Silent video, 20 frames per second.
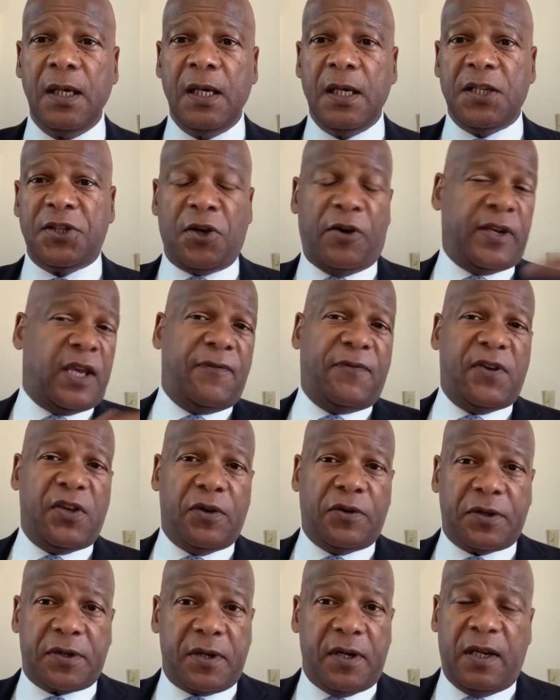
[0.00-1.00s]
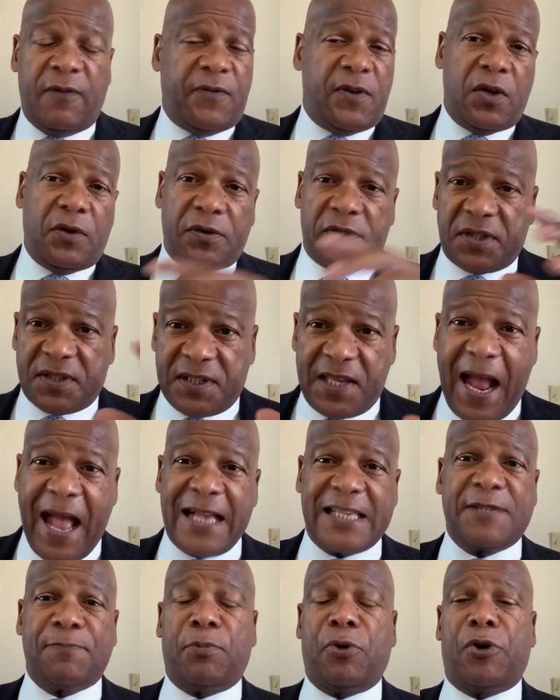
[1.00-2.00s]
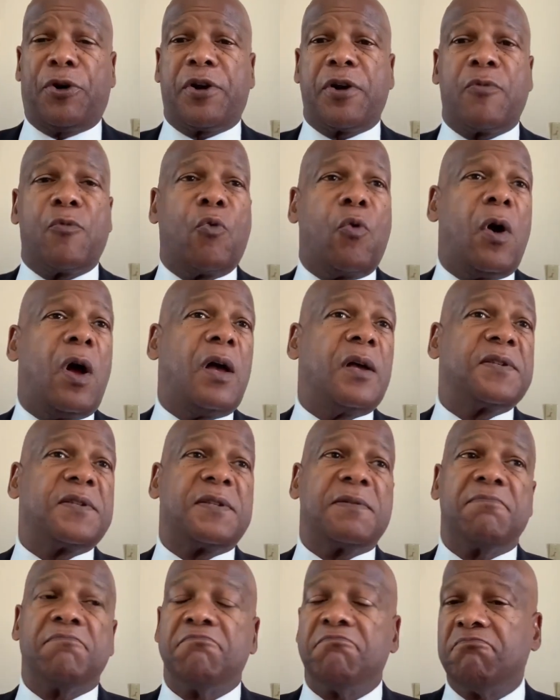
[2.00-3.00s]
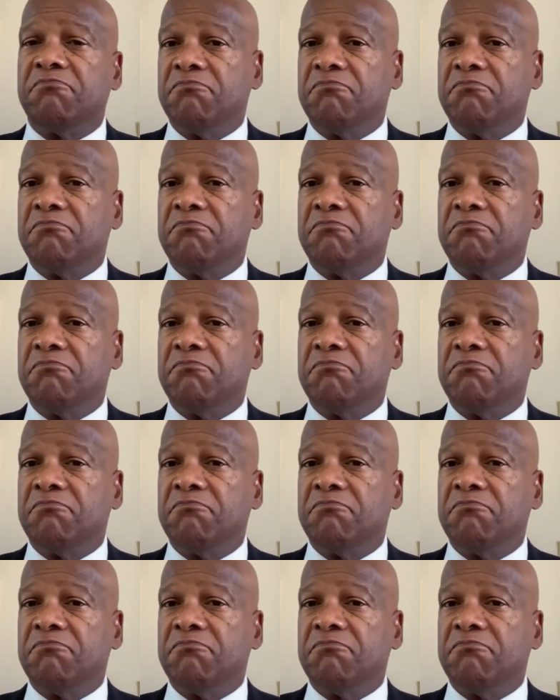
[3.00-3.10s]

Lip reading: So if your tax burden was